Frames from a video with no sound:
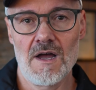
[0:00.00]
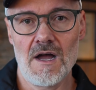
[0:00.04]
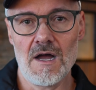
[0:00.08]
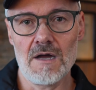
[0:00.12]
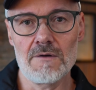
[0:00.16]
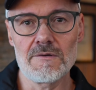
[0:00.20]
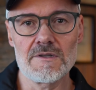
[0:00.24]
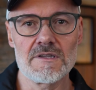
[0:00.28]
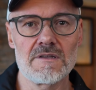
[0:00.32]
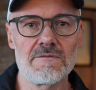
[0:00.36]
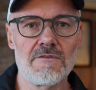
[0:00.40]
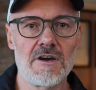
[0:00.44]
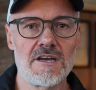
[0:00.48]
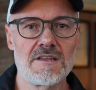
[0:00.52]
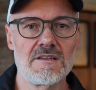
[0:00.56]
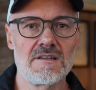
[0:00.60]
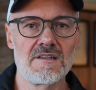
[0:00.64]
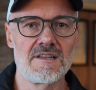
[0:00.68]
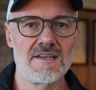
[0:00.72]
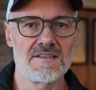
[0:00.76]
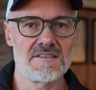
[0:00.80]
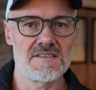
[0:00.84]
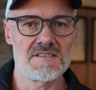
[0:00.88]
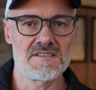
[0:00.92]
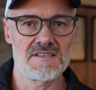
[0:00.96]
I will divide the
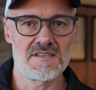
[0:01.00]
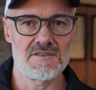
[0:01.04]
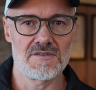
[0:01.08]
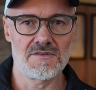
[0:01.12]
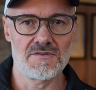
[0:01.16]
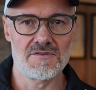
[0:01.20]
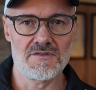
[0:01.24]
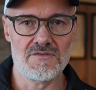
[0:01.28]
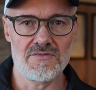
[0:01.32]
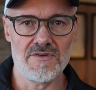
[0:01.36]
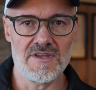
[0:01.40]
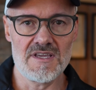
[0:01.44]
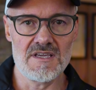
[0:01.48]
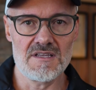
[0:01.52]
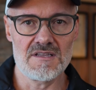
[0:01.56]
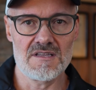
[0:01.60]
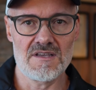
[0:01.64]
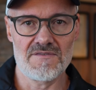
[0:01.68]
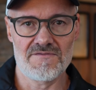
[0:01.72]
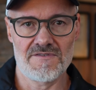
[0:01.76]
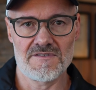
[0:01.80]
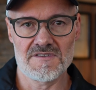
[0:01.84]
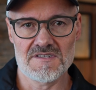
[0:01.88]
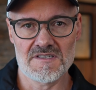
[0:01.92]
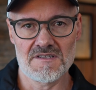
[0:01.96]
lenses into 3
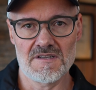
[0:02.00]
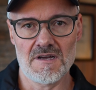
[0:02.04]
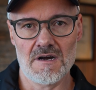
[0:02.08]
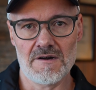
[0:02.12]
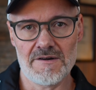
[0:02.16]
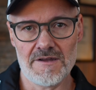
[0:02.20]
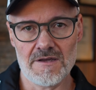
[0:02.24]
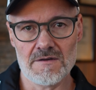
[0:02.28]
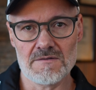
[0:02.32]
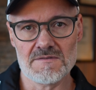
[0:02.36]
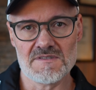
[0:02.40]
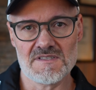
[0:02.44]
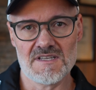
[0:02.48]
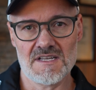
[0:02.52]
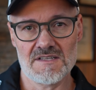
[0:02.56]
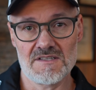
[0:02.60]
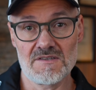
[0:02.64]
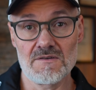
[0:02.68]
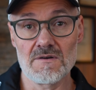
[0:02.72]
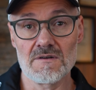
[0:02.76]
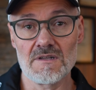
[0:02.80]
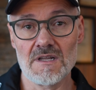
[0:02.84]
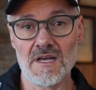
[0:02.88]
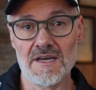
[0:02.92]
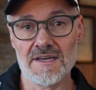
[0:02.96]
different scenarios that
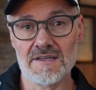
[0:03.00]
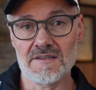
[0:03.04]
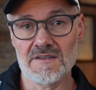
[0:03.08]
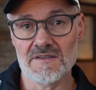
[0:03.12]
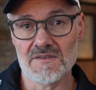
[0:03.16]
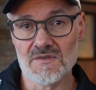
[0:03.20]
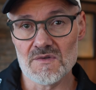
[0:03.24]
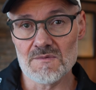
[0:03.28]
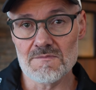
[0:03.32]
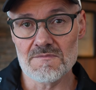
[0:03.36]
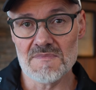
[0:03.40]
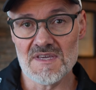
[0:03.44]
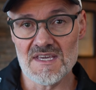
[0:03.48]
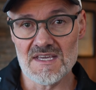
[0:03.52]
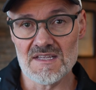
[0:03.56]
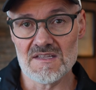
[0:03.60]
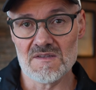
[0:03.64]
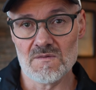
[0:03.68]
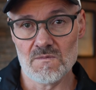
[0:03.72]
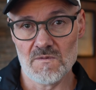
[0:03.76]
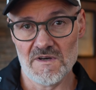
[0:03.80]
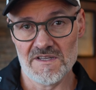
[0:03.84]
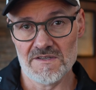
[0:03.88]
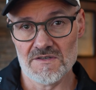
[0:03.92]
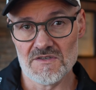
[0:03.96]
you are likely to
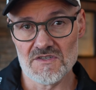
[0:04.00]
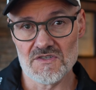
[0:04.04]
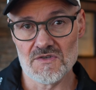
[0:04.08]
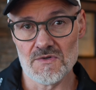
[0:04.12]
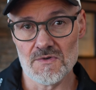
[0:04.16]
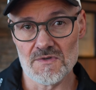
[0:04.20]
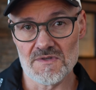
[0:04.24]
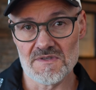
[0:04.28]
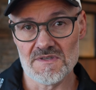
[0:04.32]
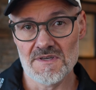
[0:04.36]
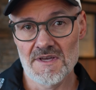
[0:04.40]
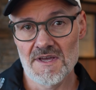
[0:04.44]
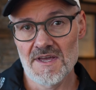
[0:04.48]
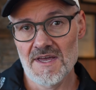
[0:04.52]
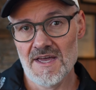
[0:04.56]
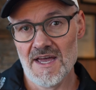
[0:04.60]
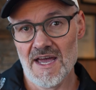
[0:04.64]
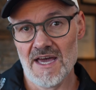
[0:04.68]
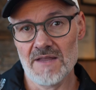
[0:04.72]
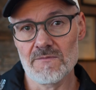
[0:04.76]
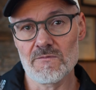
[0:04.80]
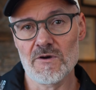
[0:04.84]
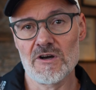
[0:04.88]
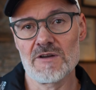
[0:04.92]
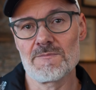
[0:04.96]
meet when you shoot,
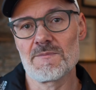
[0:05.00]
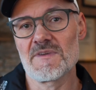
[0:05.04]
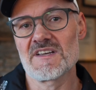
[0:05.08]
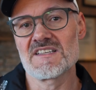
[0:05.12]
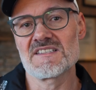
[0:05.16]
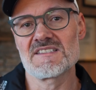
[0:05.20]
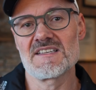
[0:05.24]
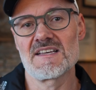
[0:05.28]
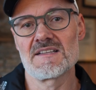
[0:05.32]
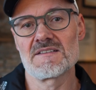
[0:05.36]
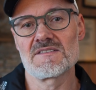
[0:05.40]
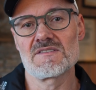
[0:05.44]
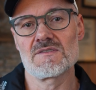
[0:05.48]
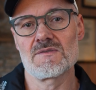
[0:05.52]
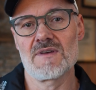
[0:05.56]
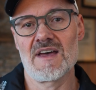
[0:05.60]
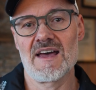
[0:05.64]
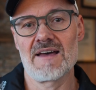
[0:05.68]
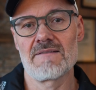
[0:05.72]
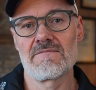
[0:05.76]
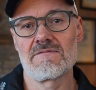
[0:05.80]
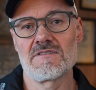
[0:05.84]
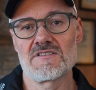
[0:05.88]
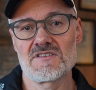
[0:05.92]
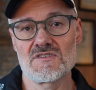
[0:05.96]
and where it makes sense to
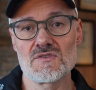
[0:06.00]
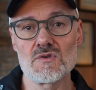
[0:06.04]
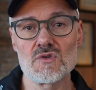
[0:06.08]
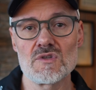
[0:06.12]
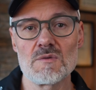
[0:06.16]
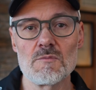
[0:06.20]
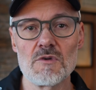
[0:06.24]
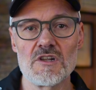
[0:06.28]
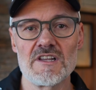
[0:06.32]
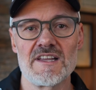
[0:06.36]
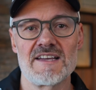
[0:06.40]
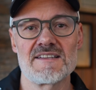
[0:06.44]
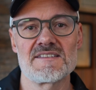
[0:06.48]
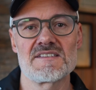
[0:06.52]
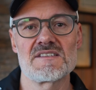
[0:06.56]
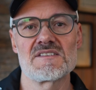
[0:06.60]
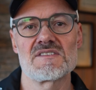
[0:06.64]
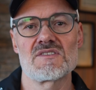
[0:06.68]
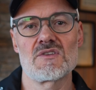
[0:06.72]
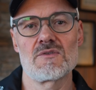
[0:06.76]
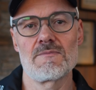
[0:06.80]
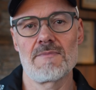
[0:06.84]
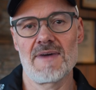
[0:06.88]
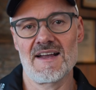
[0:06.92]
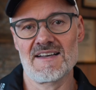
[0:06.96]
have suitable lenses
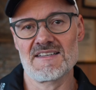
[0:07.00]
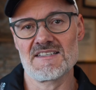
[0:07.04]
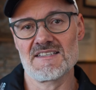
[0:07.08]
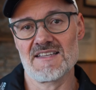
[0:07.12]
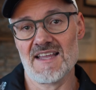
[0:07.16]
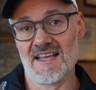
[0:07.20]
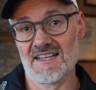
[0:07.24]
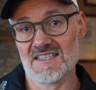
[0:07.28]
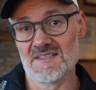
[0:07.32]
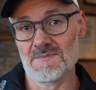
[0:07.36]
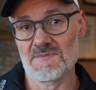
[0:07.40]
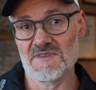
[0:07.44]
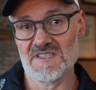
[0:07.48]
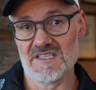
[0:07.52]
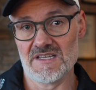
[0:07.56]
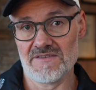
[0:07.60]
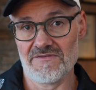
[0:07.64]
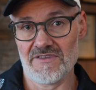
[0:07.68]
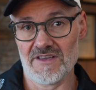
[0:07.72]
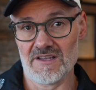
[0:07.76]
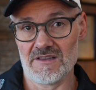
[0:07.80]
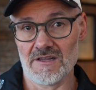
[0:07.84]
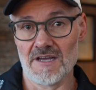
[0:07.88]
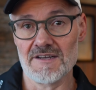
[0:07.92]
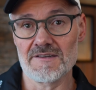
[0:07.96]
to match that
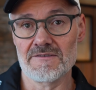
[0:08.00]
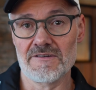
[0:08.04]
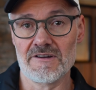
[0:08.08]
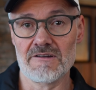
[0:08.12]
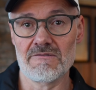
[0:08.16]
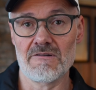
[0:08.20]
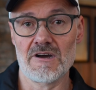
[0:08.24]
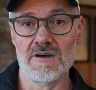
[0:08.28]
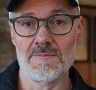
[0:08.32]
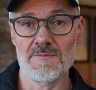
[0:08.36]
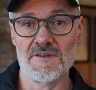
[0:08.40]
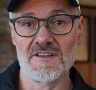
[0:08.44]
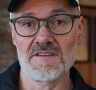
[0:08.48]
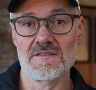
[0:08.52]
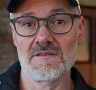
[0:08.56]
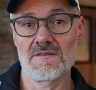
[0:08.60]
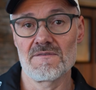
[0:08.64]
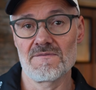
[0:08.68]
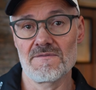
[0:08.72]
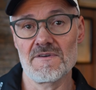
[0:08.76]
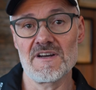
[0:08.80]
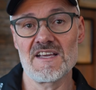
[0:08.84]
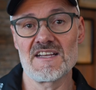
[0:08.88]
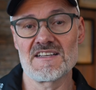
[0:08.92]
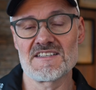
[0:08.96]
specific light requirement
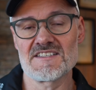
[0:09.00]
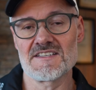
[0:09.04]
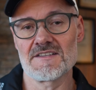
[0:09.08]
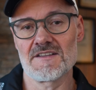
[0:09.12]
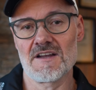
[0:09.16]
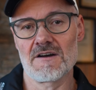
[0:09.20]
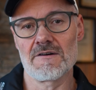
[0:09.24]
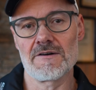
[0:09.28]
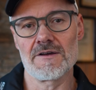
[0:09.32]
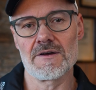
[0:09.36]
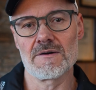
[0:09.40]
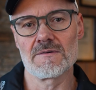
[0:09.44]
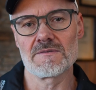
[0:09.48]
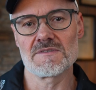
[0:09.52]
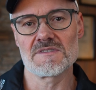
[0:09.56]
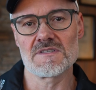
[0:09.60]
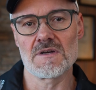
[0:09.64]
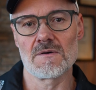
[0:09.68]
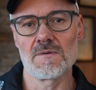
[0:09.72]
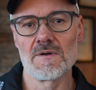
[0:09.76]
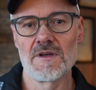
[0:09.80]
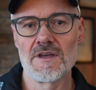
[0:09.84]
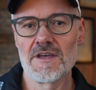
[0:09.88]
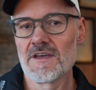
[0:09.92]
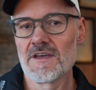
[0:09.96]
for each scenario.
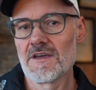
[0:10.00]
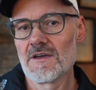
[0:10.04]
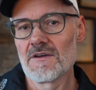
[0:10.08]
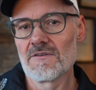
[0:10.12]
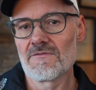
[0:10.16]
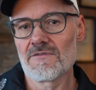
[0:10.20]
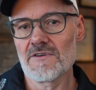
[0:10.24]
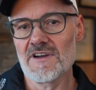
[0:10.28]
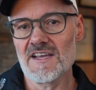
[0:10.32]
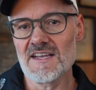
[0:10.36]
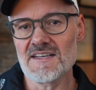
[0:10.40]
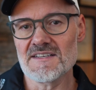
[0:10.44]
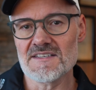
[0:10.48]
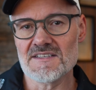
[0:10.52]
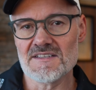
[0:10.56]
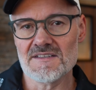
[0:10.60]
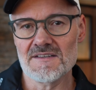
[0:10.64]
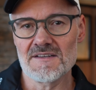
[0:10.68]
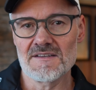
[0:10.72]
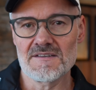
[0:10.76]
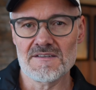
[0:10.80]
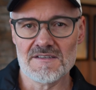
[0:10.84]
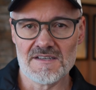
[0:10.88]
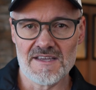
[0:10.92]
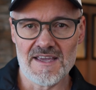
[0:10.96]
So for each
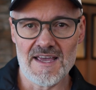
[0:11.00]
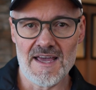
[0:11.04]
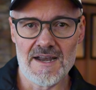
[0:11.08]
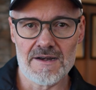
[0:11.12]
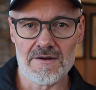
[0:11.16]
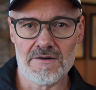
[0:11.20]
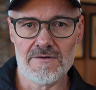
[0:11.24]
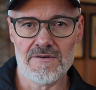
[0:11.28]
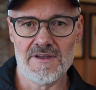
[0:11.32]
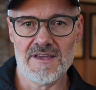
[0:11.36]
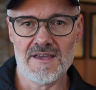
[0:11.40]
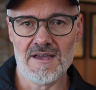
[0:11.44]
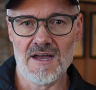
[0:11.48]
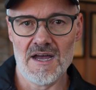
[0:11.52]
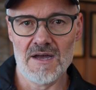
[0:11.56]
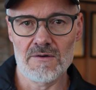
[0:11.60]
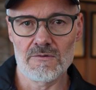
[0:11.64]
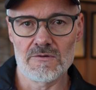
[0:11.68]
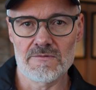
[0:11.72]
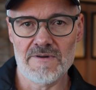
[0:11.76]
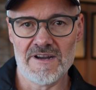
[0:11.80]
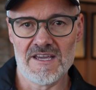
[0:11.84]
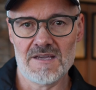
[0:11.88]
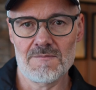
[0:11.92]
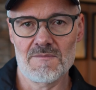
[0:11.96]
category, I
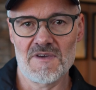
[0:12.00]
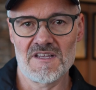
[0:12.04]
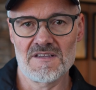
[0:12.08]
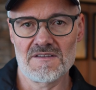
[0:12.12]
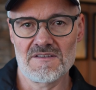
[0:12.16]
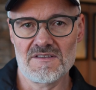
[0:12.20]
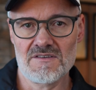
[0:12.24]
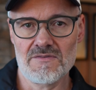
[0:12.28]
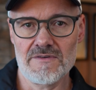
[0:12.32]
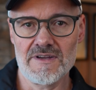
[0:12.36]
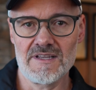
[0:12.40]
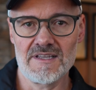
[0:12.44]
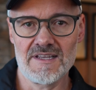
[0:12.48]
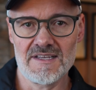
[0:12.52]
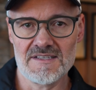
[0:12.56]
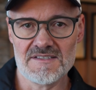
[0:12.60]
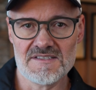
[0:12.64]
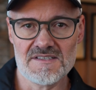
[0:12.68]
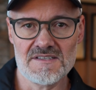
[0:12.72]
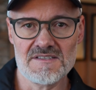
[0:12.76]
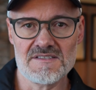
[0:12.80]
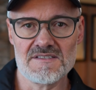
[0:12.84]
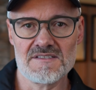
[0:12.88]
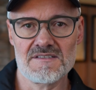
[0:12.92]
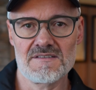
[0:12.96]
will recommend 3
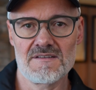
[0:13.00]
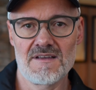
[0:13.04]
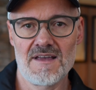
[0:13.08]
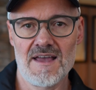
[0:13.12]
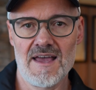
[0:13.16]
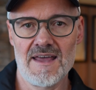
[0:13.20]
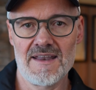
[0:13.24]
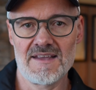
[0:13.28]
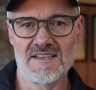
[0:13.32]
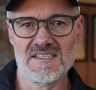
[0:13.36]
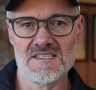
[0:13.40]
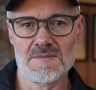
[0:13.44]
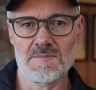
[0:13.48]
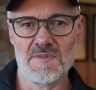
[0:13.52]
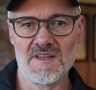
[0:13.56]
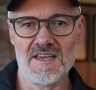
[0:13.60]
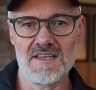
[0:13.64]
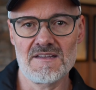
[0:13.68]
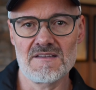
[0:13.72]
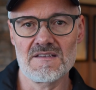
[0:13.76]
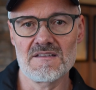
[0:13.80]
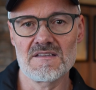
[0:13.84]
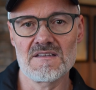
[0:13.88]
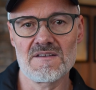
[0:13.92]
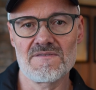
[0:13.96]
lenses and
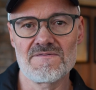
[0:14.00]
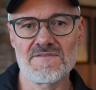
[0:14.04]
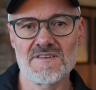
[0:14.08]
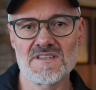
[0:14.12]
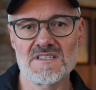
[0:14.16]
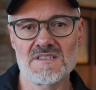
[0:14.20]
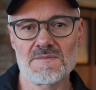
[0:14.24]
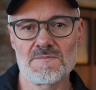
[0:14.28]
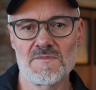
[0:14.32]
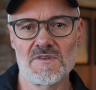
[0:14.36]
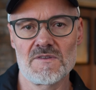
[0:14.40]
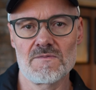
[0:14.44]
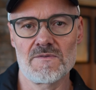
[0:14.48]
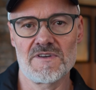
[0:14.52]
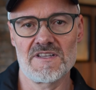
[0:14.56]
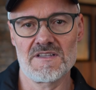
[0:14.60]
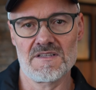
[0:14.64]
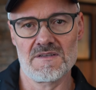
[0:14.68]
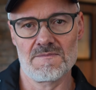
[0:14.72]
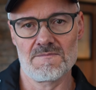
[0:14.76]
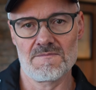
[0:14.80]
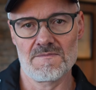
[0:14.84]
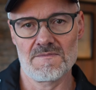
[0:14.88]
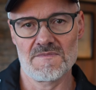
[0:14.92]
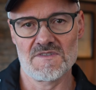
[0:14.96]
explain the difference between
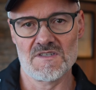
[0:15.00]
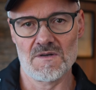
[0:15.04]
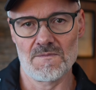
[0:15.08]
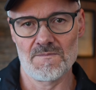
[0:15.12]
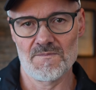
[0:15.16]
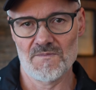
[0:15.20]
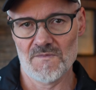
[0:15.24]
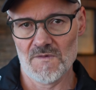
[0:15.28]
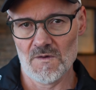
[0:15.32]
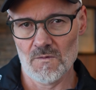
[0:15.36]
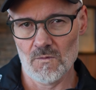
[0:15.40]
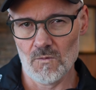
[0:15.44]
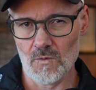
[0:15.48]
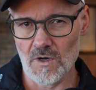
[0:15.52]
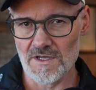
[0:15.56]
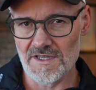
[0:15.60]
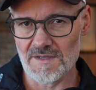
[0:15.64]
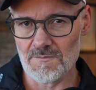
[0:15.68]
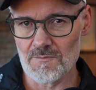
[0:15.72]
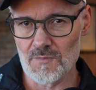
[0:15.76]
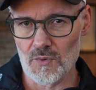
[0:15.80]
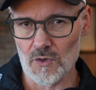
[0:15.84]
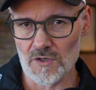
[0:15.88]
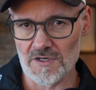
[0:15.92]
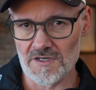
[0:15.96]
them. So, one
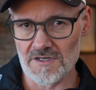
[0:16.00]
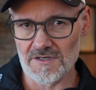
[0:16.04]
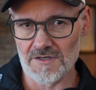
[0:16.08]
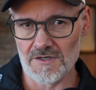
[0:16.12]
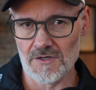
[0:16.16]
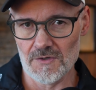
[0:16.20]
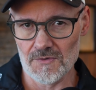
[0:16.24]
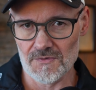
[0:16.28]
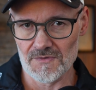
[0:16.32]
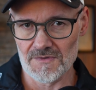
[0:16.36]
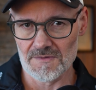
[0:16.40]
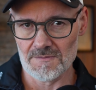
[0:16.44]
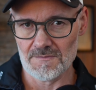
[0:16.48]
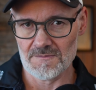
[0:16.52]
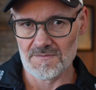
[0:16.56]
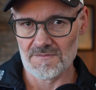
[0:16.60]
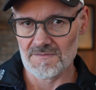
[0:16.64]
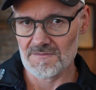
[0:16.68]
important note.